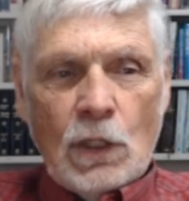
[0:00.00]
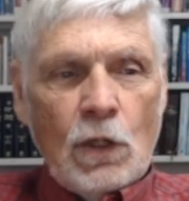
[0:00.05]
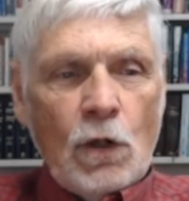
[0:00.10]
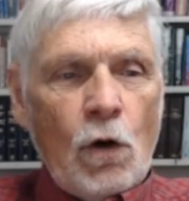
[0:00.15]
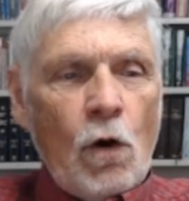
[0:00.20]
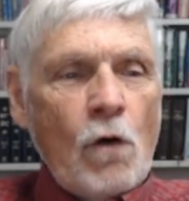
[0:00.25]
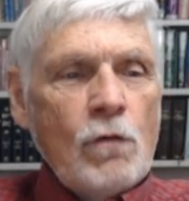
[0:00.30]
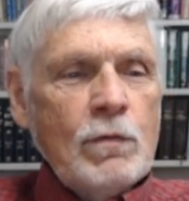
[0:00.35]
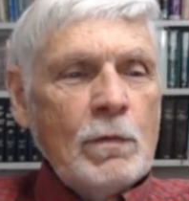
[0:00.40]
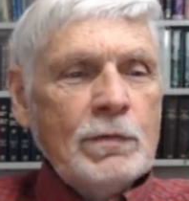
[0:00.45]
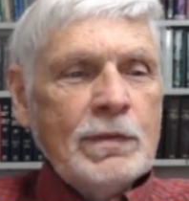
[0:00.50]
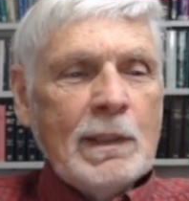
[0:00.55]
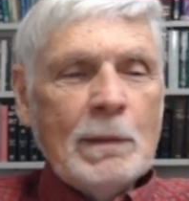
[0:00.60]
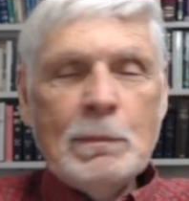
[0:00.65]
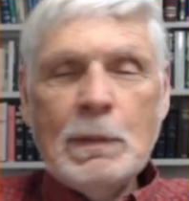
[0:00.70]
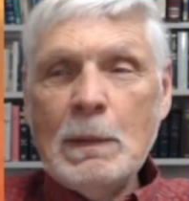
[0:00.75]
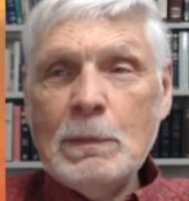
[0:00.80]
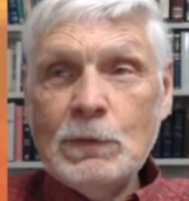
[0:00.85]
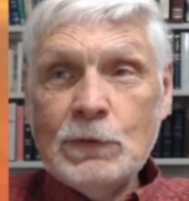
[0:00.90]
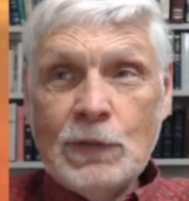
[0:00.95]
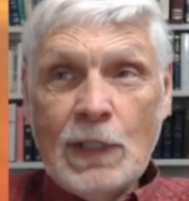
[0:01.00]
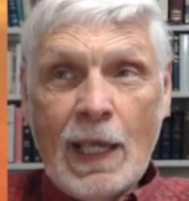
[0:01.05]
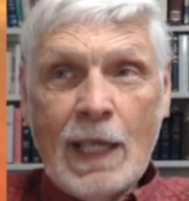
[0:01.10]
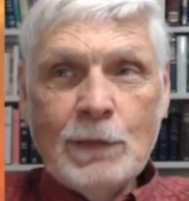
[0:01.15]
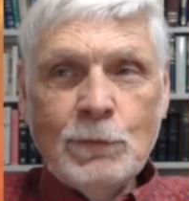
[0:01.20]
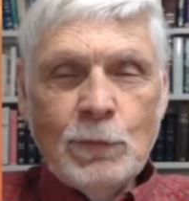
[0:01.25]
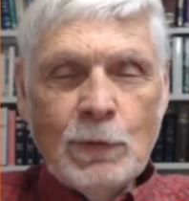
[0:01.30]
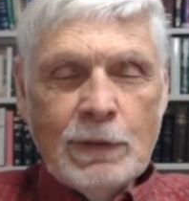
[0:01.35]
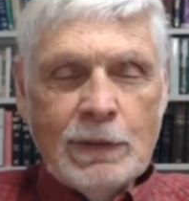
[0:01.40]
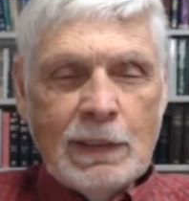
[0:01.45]
over some people's
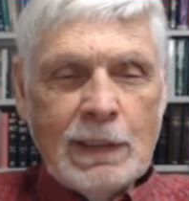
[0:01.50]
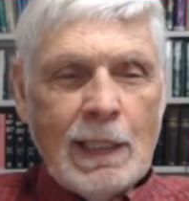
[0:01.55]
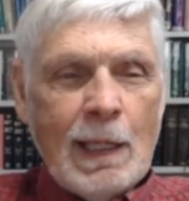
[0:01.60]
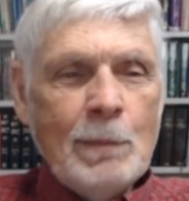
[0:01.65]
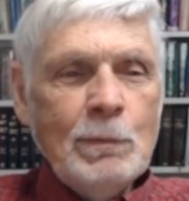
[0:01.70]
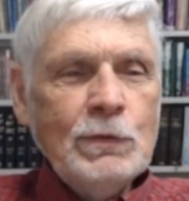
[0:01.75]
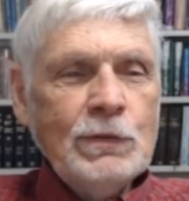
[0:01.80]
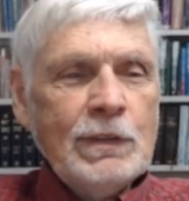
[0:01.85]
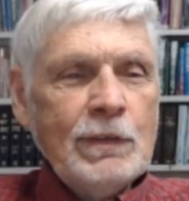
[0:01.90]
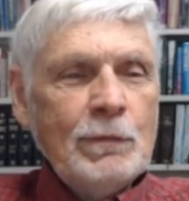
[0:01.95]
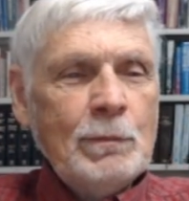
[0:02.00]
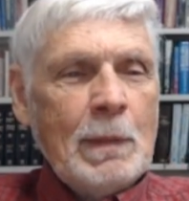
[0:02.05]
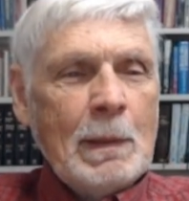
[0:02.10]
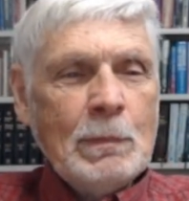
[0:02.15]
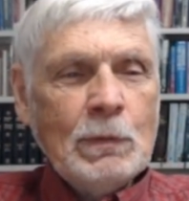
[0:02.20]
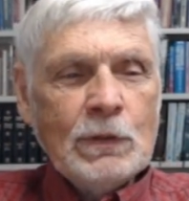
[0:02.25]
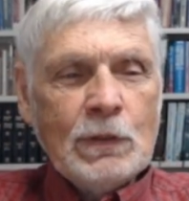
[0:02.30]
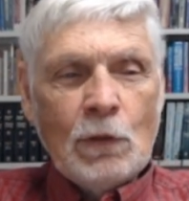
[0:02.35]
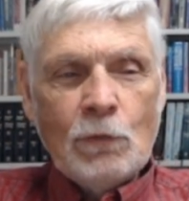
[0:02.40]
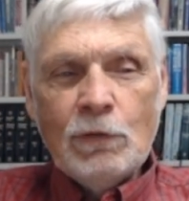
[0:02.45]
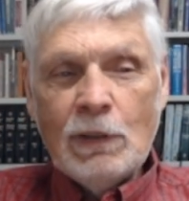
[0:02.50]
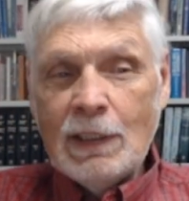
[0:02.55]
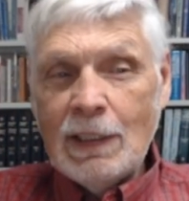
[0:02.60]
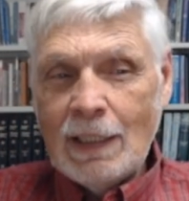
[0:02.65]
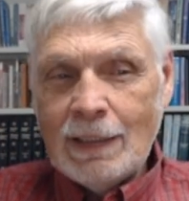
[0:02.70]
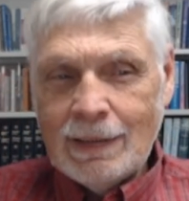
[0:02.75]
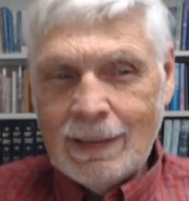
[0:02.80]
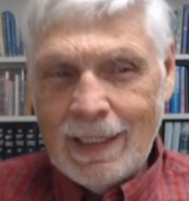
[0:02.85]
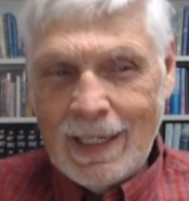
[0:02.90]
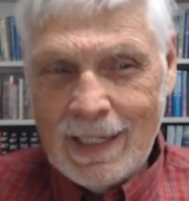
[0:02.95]
head with the numbers if people don't really
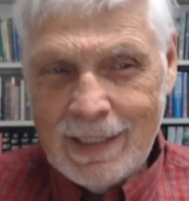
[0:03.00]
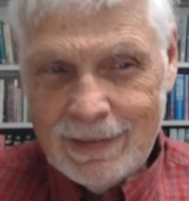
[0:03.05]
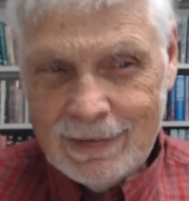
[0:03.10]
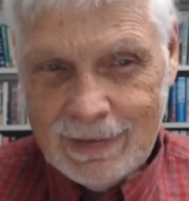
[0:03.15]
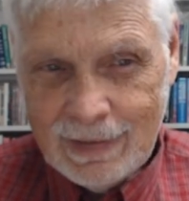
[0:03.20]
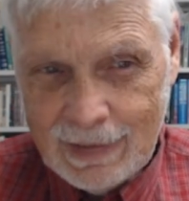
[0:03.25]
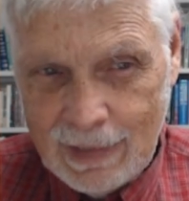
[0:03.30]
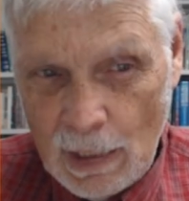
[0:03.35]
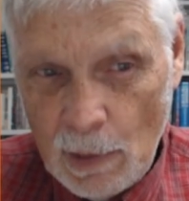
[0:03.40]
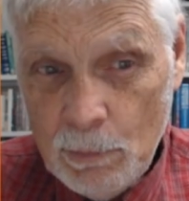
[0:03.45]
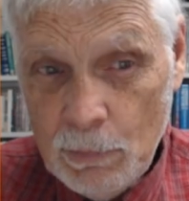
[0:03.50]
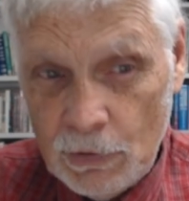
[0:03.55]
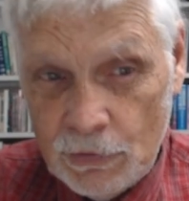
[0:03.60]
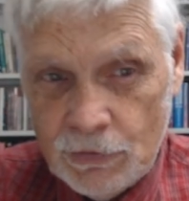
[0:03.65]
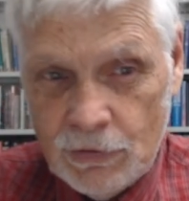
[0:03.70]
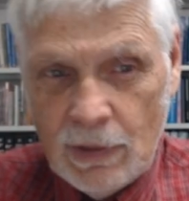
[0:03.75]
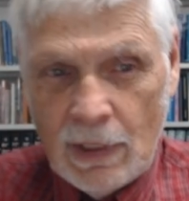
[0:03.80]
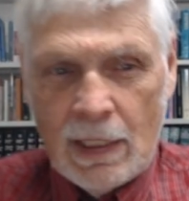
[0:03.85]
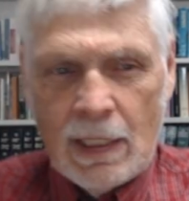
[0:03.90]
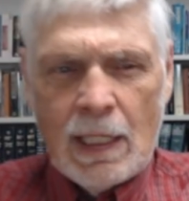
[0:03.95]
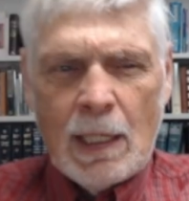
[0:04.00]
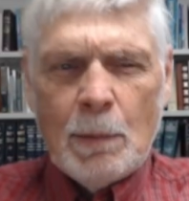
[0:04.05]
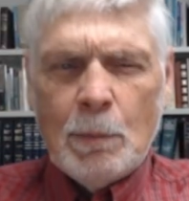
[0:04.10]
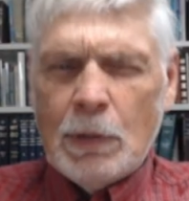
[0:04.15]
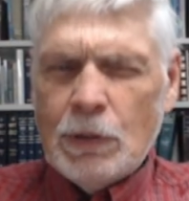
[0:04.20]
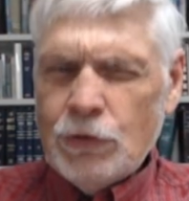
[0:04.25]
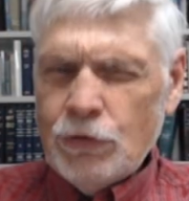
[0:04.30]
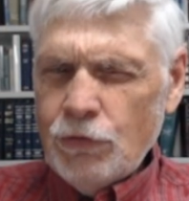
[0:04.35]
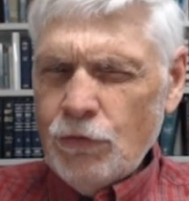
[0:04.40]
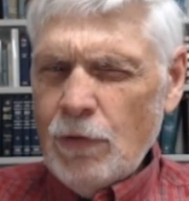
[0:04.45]
like to get into numbers.
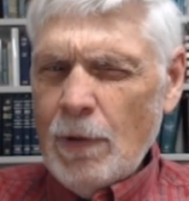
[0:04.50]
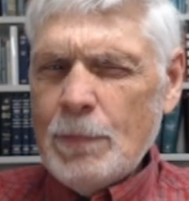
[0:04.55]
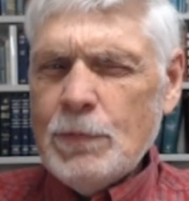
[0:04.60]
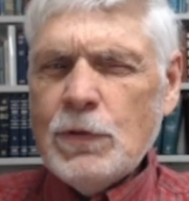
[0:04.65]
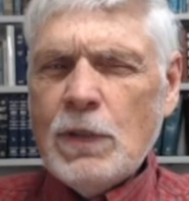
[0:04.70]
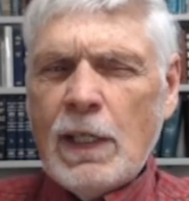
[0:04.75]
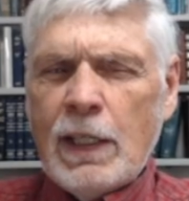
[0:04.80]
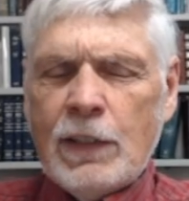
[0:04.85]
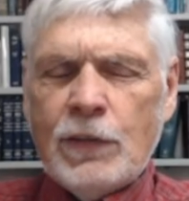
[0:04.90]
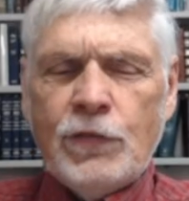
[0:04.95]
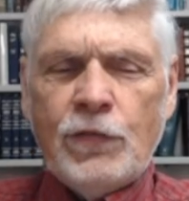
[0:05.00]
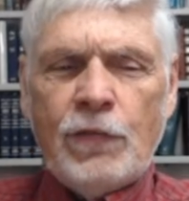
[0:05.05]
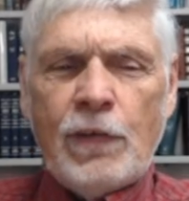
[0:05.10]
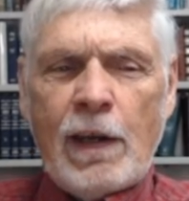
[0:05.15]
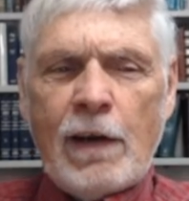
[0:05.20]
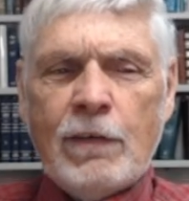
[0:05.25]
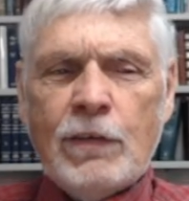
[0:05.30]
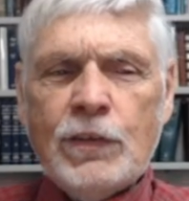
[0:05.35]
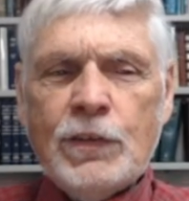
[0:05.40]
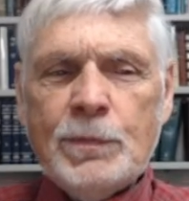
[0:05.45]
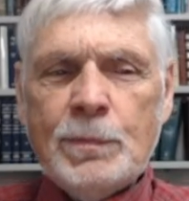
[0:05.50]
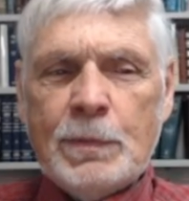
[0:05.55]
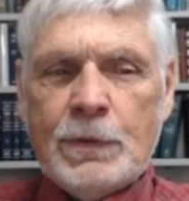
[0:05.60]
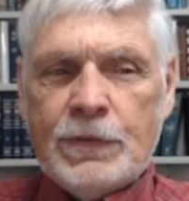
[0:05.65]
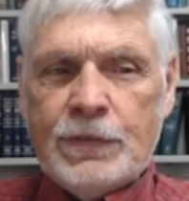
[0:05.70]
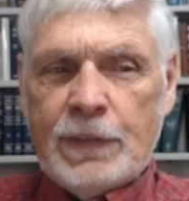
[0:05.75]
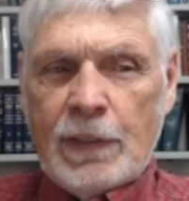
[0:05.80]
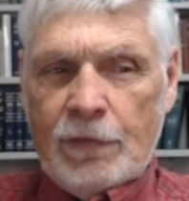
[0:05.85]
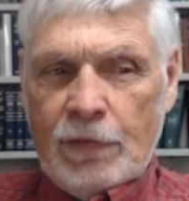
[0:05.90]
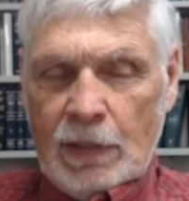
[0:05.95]
But Scripture is very
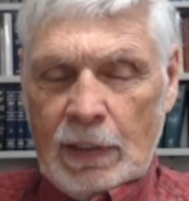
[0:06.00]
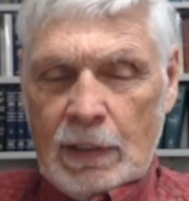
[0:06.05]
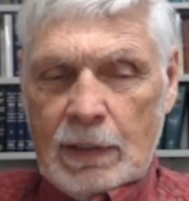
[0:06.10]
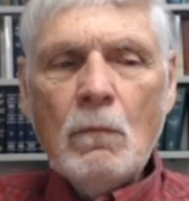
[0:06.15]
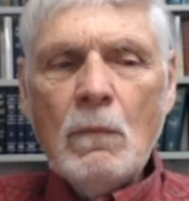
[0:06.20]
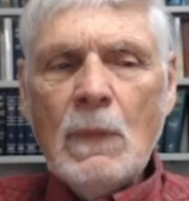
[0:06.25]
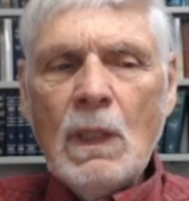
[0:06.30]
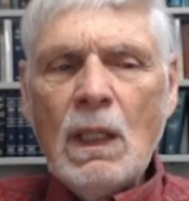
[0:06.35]
specific.